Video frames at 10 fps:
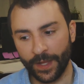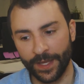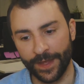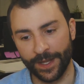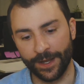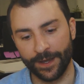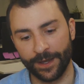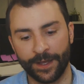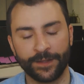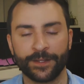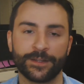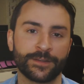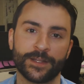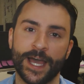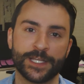And then the
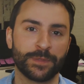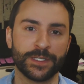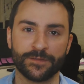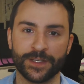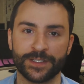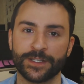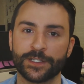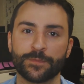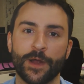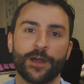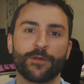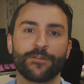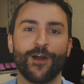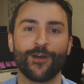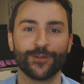last piece of this, and this is probably one of
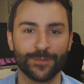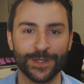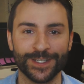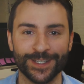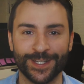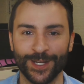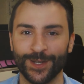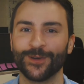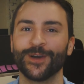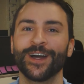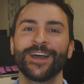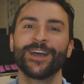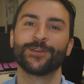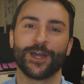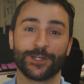the hardest pieces to
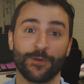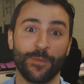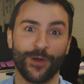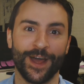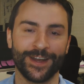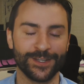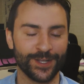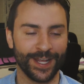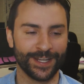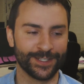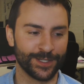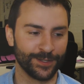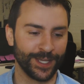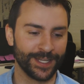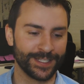actually report on, and you can't
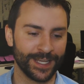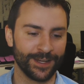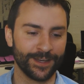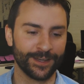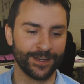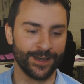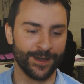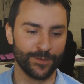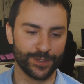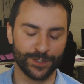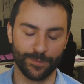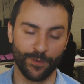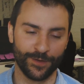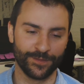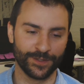necessarily get data, which is the
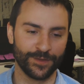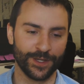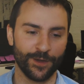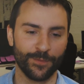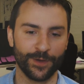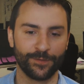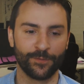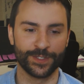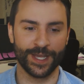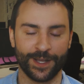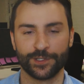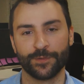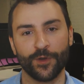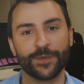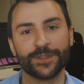point of this video. But once
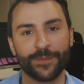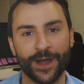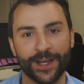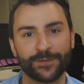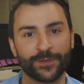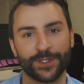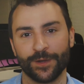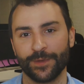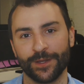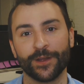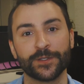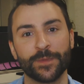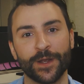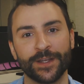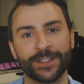customer opens the box, what's going to be their
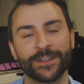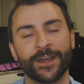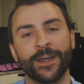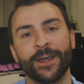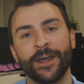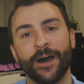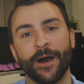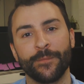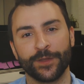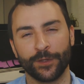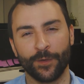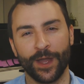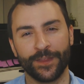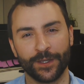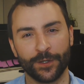experience? The only way
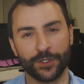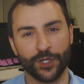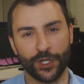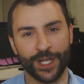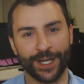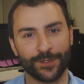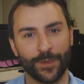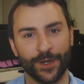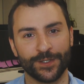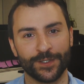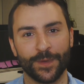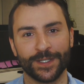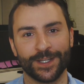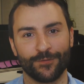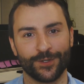I think you can judge that experience is
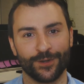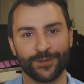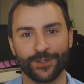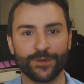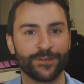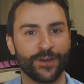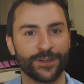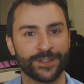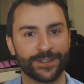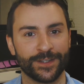based on returns and refunds.